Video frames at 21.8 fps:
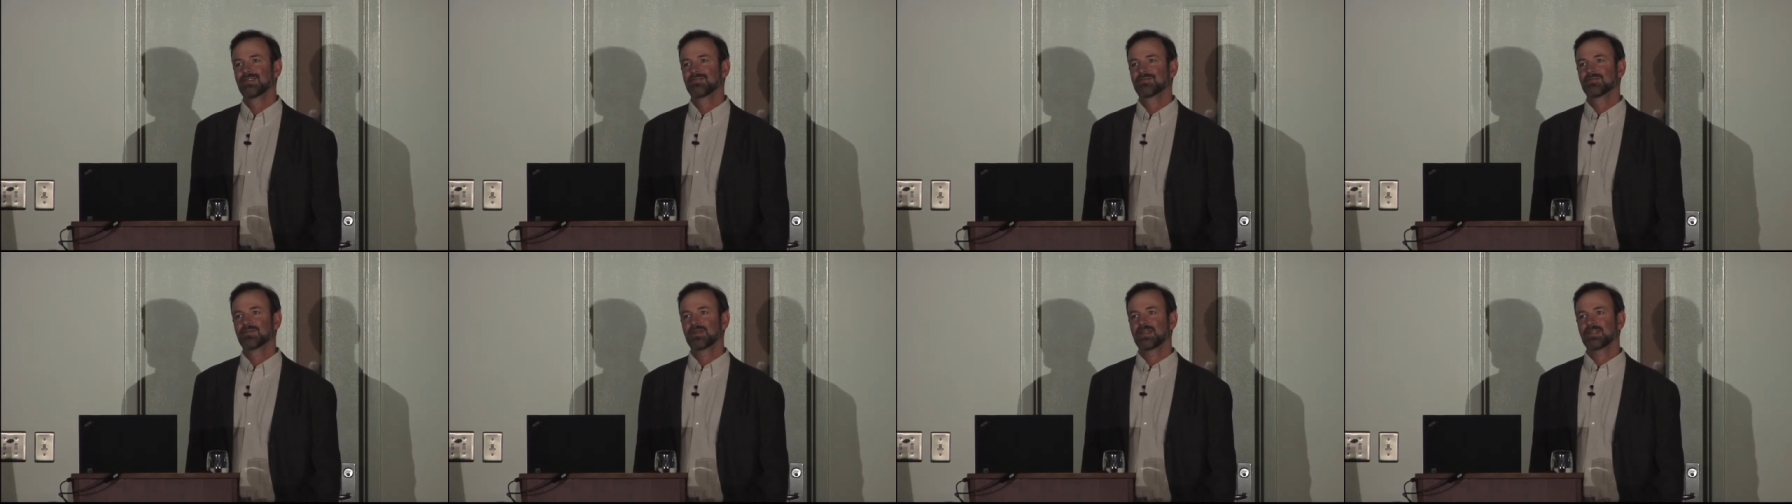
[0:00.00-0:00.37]

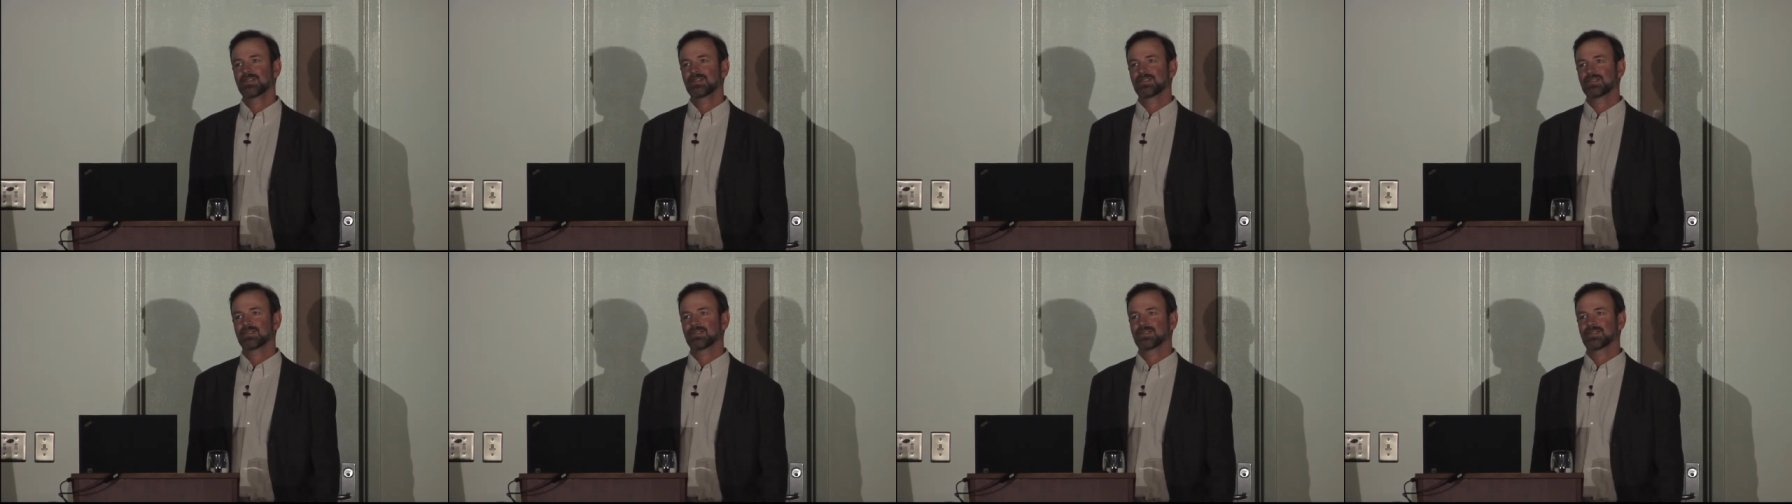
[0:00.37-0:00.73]

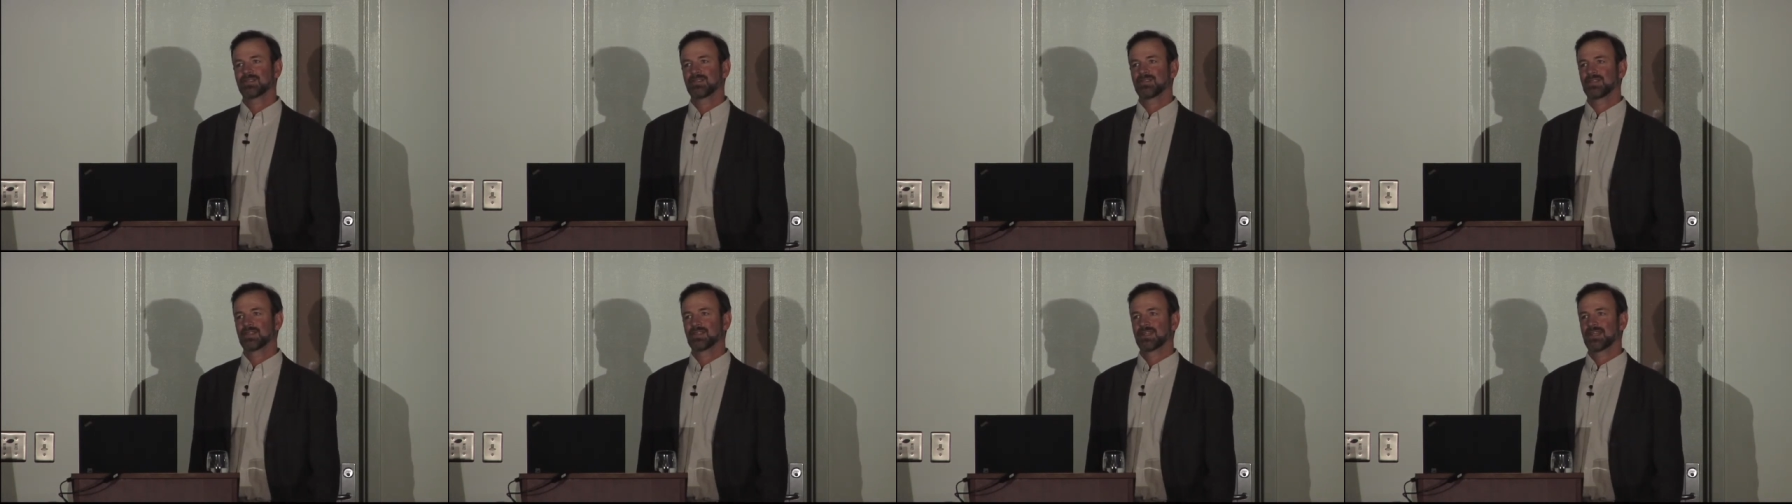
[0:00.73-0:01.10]
ranges
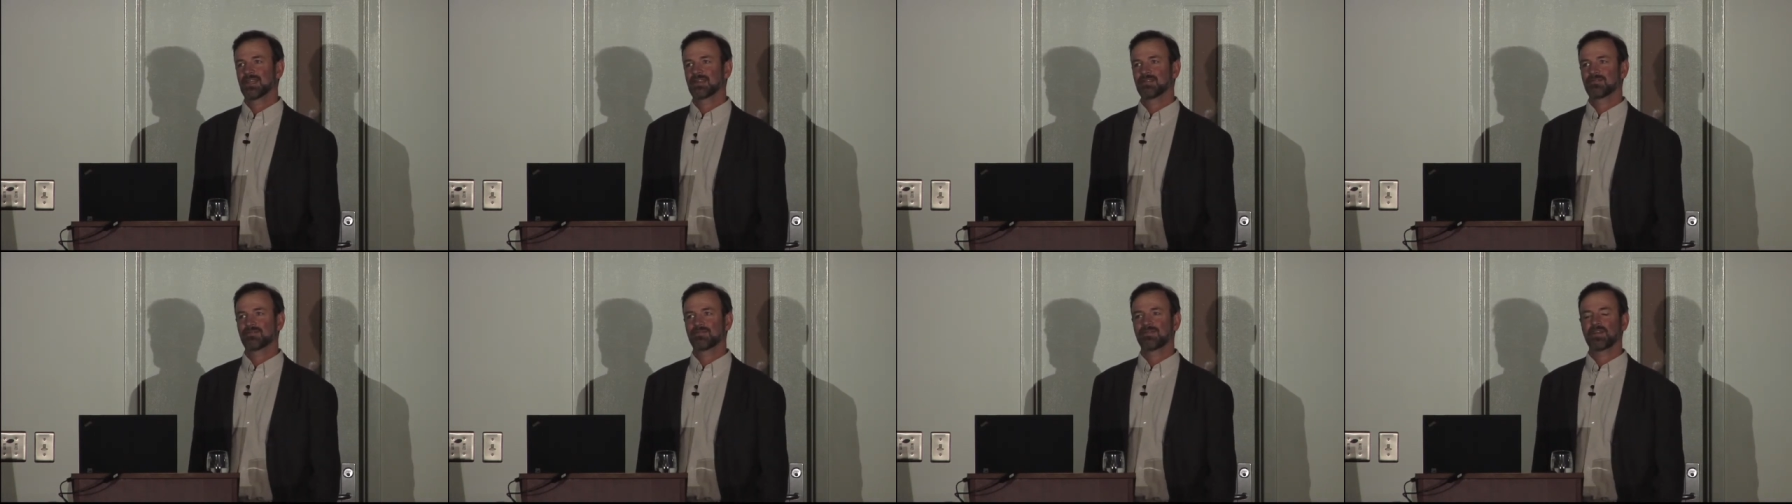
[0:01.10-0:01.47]

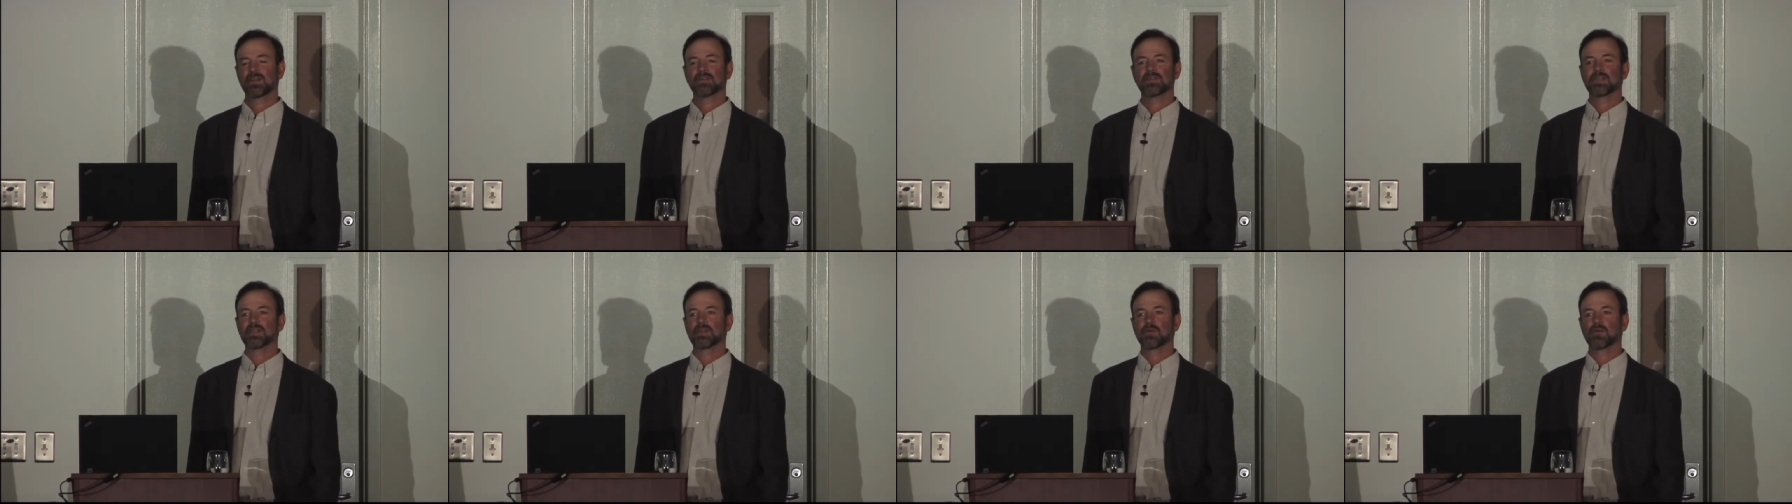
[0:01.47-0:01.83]
can
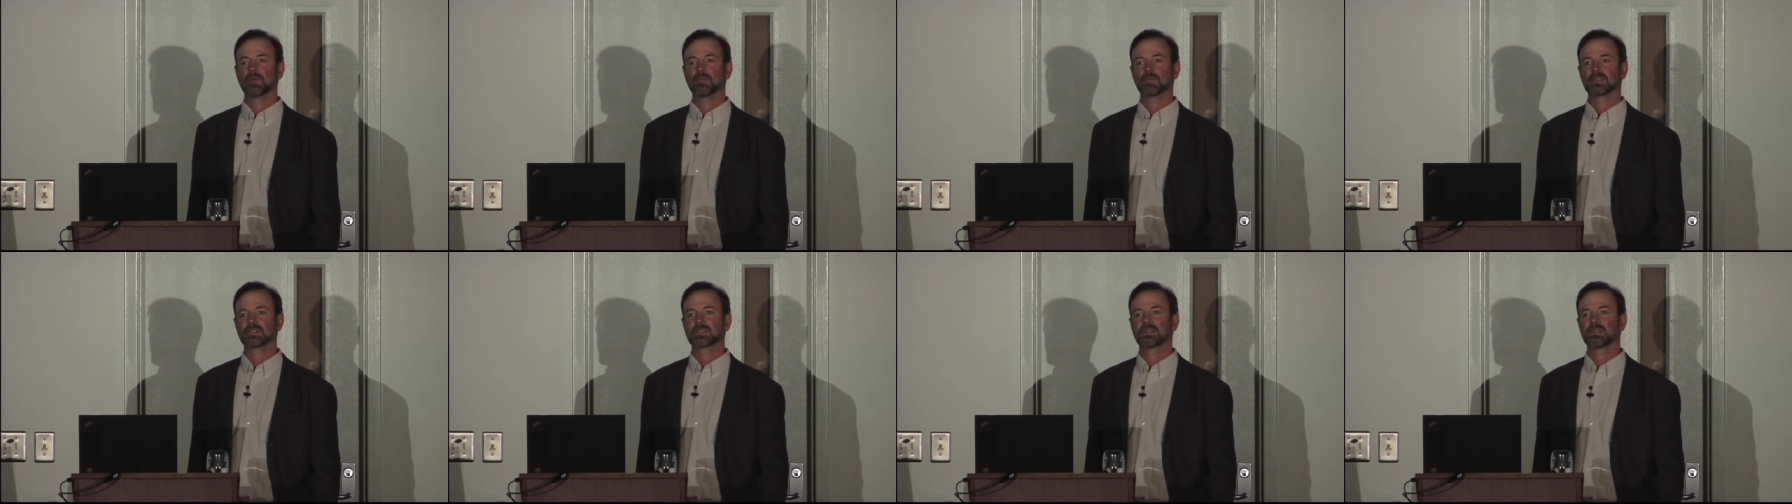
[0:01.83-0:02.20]
vary
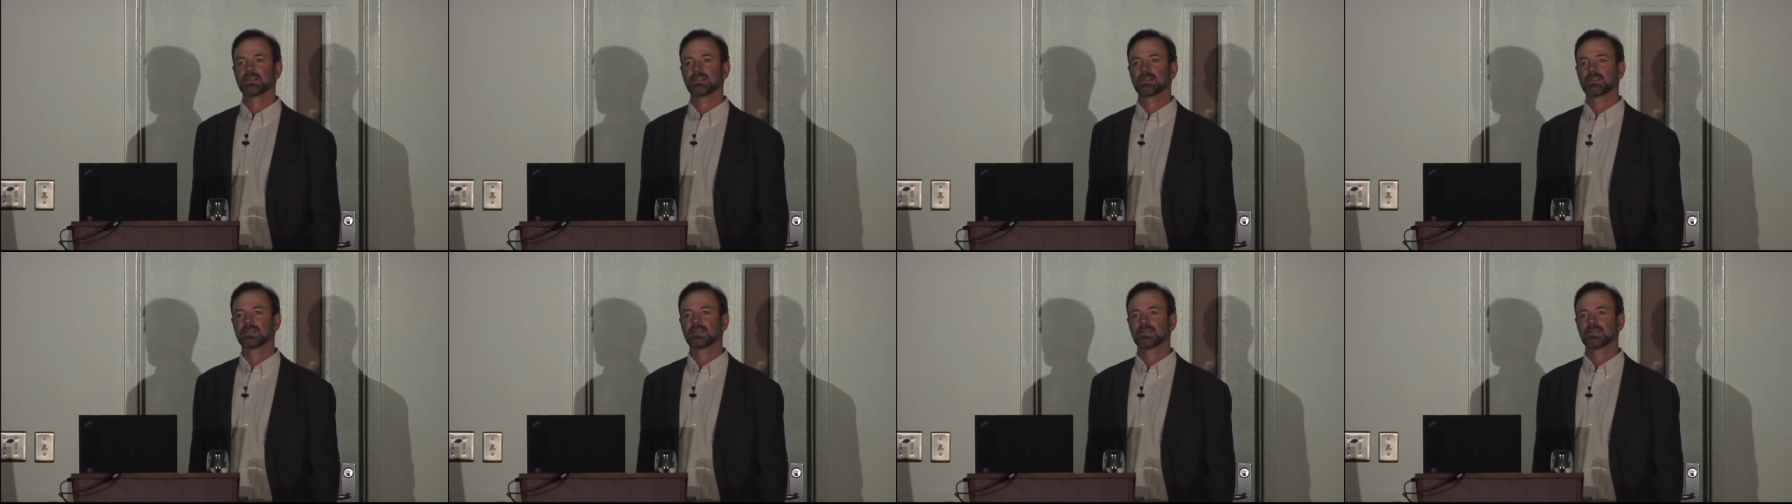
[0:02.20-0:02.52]
enormously.